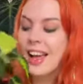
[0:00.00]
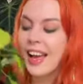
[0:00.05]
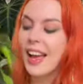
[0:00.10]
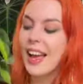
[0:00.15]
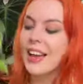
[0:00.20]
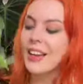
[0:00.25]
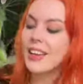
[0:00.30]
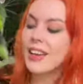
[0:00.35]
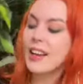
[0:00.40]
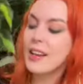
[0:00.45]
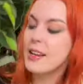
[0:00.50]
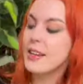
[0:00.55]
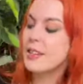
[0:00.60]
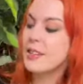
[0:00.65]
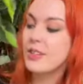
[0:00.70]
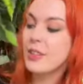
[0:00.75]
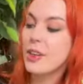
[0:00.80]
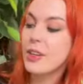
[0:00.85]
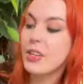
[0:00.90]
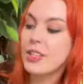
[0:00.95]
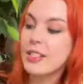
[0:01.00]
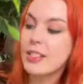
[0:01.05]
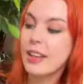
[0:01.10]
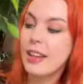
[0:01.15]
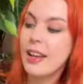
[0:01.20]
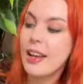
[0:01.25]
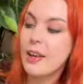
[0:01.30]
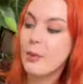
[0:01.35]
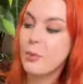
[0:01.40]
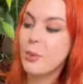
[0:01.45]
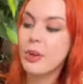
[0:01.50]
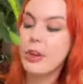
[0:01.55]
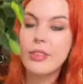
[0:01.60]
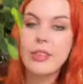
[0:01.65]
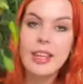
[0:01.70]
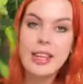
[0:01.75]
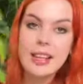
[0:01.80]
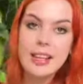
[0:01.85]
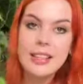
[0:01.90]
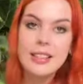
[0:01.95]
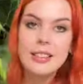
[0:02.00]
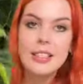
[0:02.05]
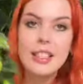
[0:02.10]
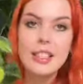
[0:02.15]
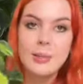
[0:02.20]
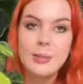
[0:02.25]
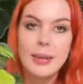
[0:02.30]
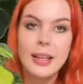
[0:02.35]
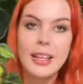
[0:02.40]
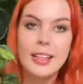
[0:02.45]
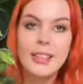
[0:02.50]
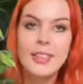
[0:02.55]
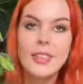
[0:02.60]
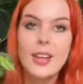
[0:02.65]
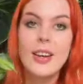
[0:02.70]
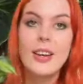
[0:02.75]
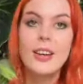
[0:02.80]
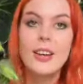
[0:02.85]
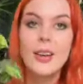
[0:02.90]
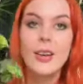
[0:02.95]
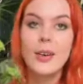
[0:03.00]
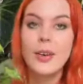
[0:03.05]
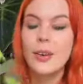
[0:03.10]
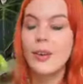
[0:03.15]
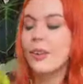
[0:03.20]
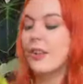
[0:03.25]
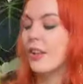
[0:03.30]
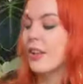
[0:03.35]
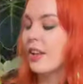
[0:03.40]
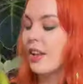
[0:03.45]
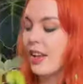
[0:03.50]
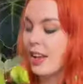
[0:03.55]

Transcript: and it's honestly one of the easiest plants I own.